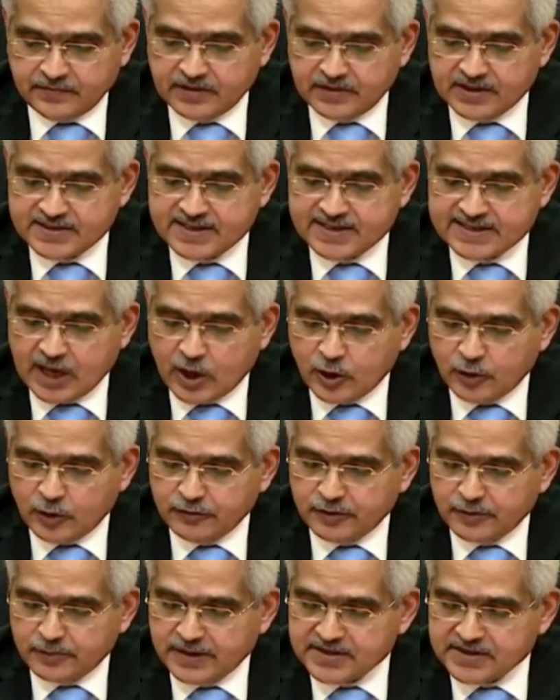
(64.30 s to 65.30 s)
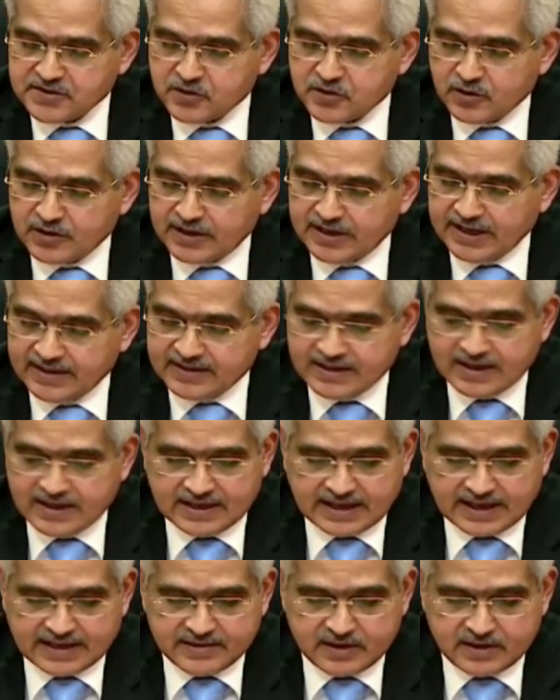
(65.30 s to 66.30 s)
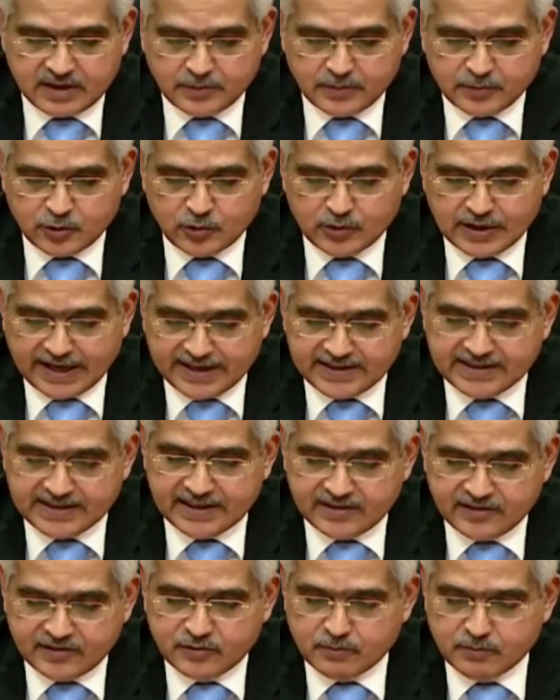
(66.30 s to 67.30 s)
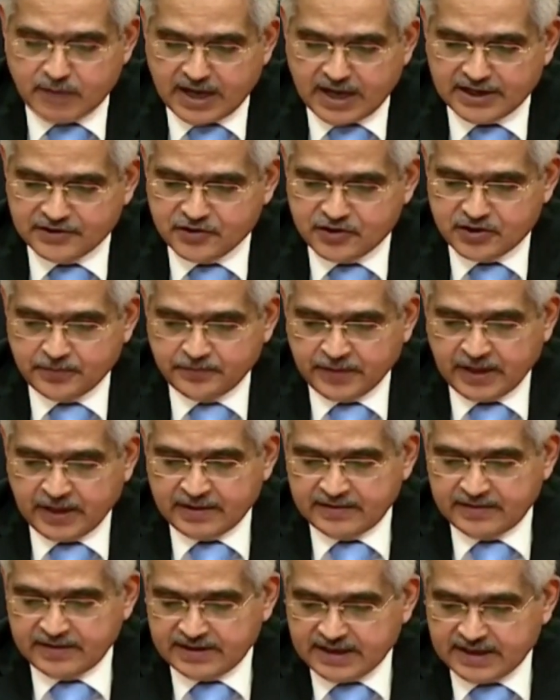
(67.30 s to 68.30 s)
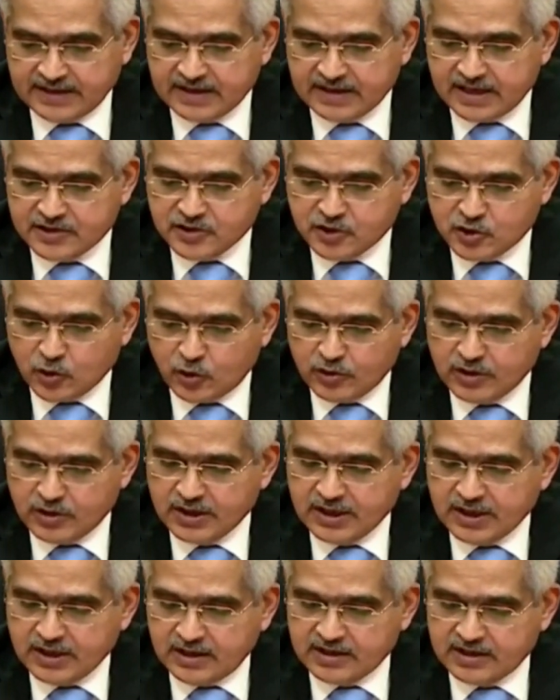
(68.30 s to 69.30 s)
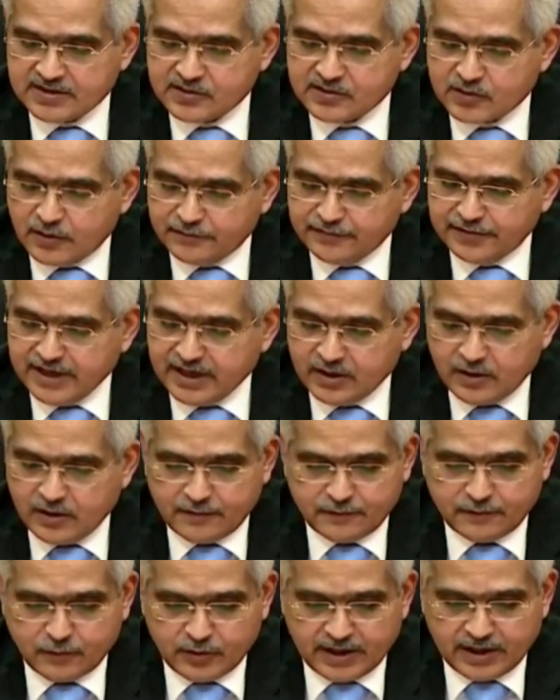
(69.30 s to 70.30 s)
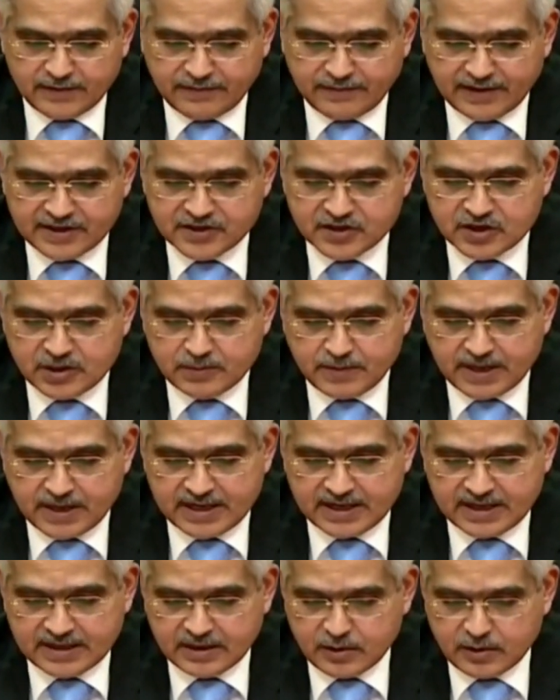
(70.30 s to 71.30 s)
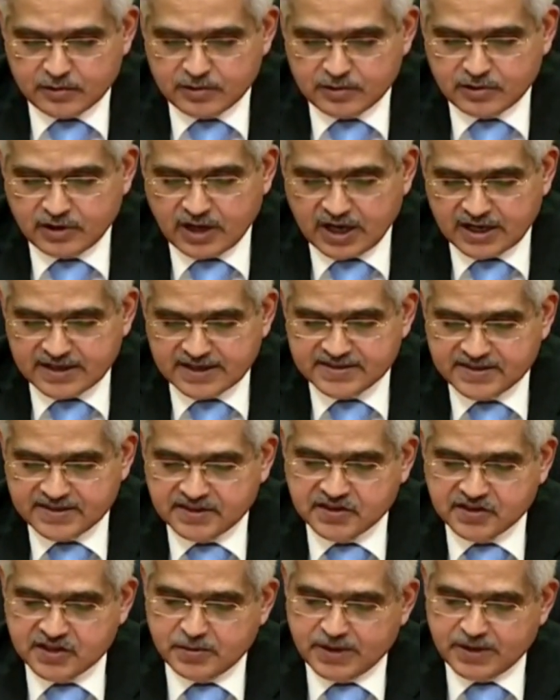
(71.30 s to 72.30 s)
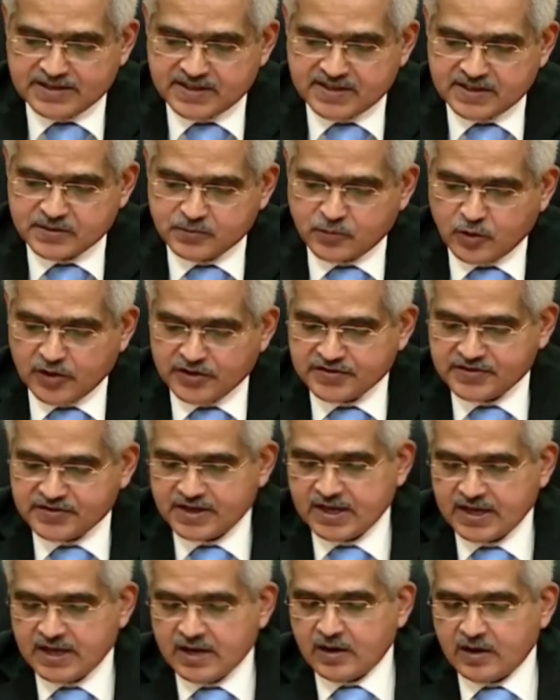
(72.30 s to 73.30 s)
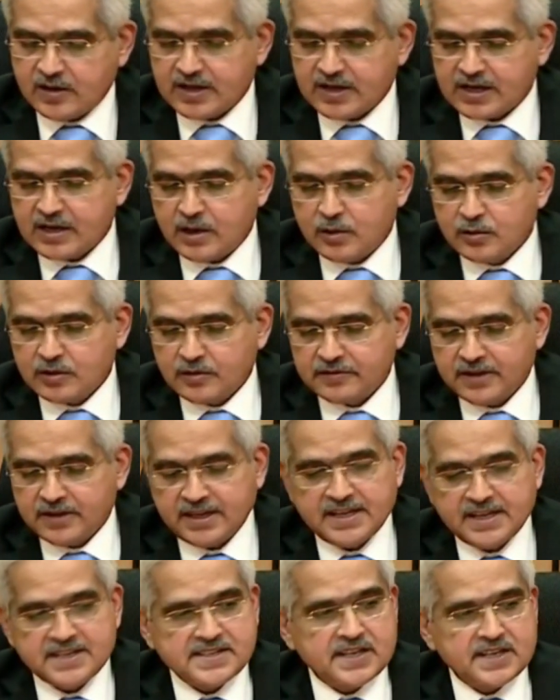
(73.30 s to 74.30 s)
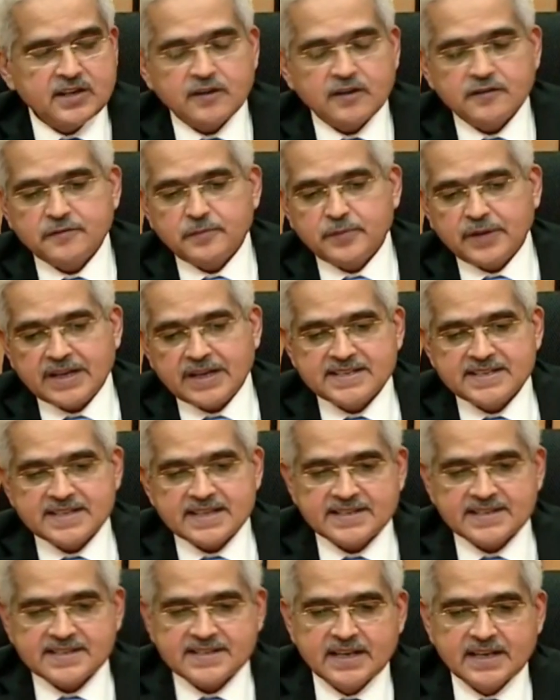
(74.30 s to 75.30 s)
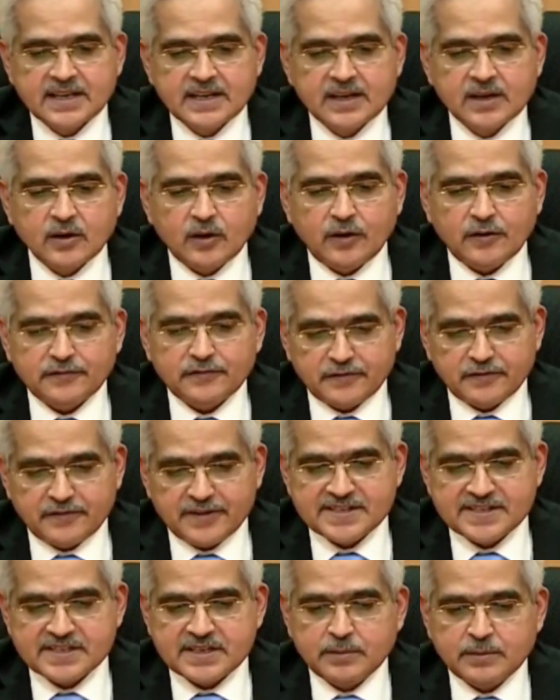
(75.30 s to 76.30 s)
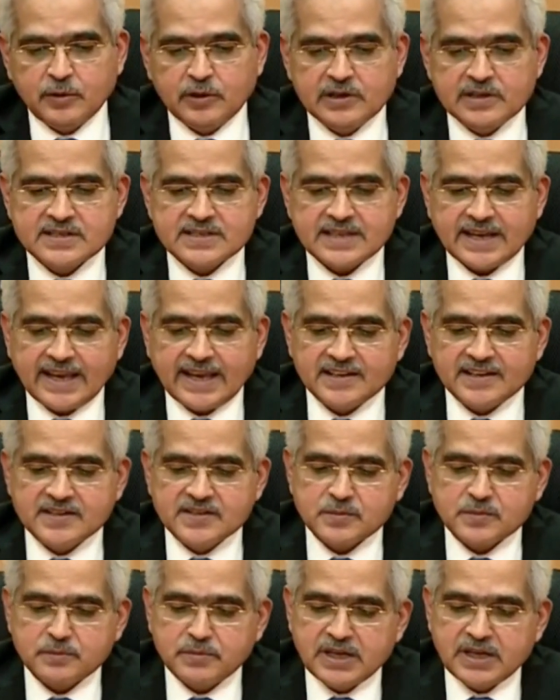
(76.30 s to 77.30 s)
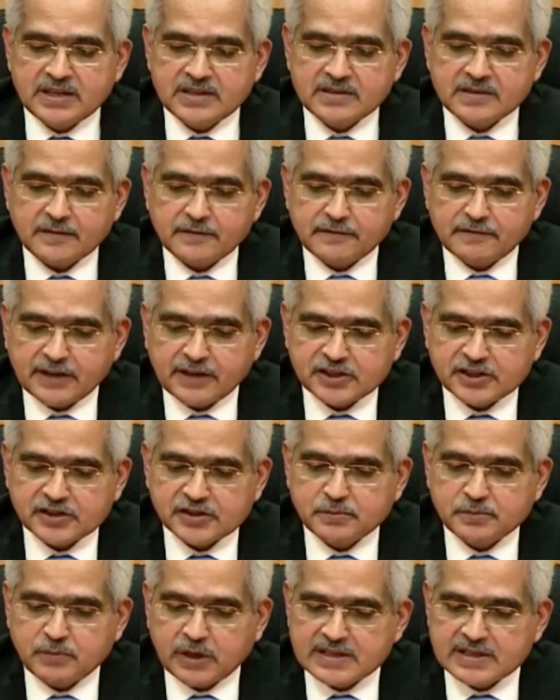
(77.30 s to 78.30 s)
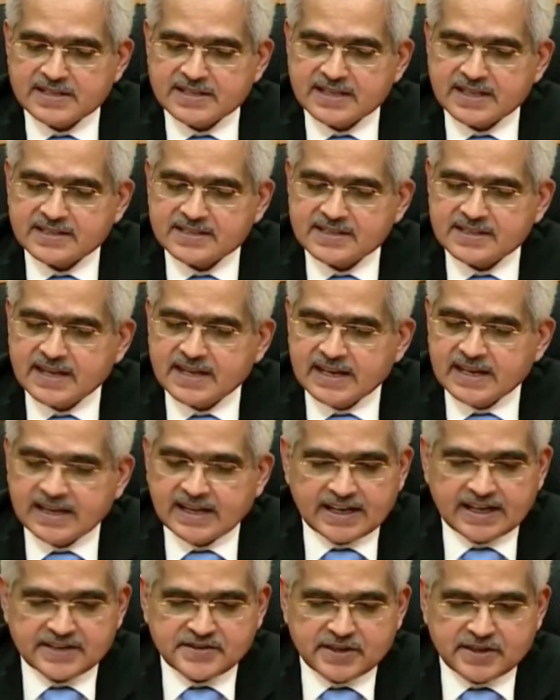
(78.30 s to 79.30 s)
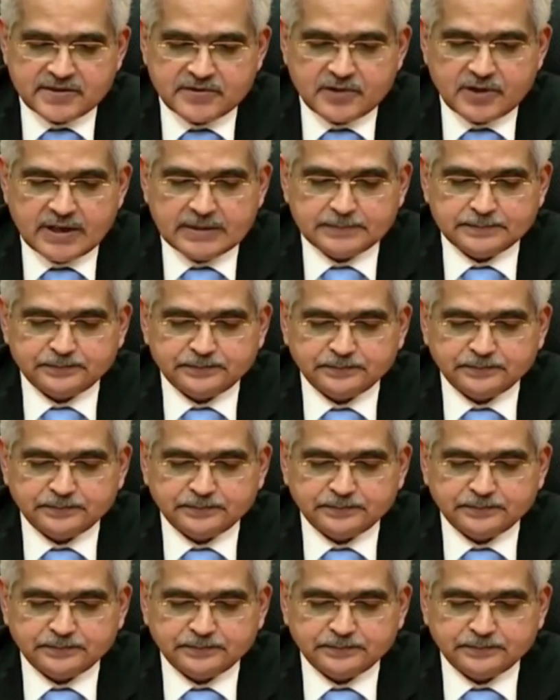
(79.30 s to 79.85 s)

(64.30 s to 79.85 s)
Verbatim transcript: This is however based on data gathered up to 19th March. The data showed a softening of food inflation by around 160 basis points on account of the easing of prices of vegetables, eggs, meat, fish, pulses, etc.